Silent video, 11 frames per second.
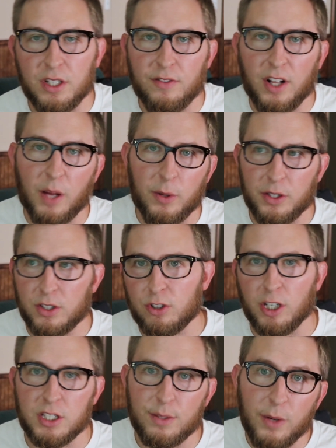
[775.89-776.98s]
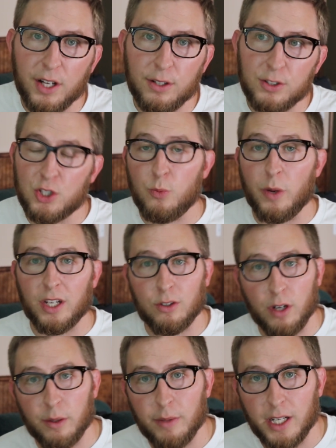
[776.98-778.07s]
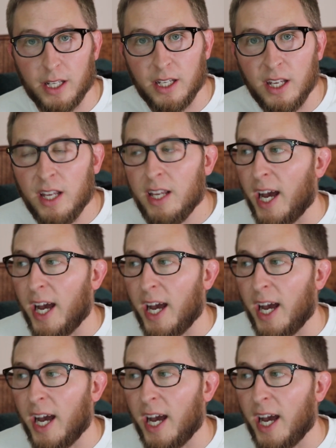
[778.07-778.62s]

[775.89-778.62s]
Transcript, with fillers: and develop all these crazy models and you make great money.